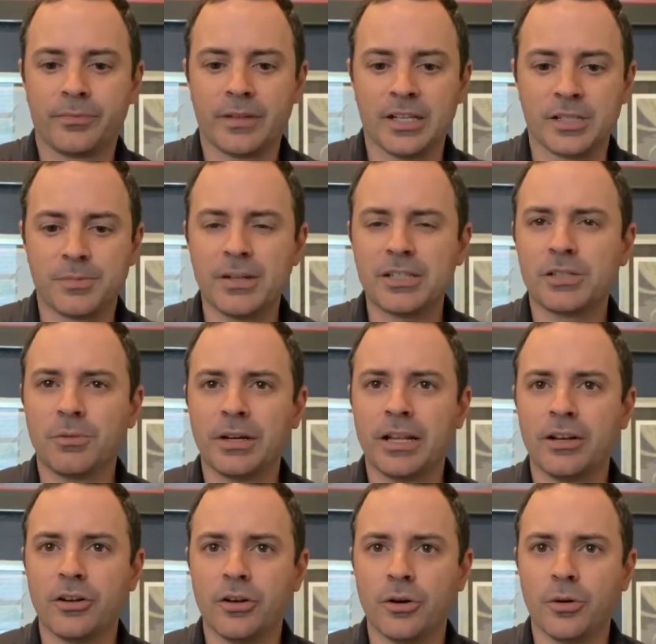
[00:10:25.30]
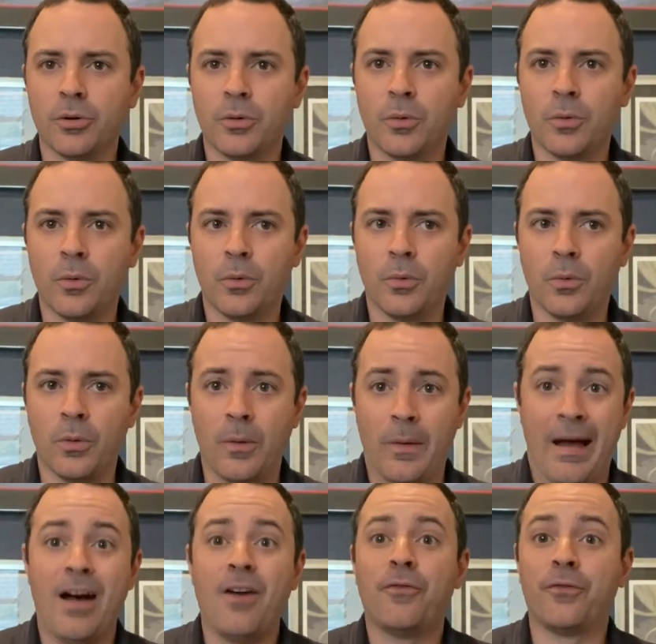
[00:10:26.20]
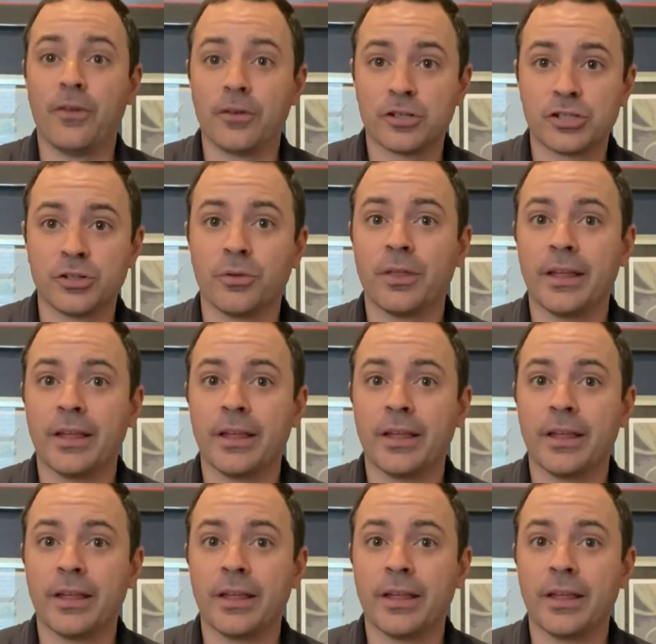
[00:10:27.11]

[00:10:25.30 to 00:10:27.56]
especially when they know how functional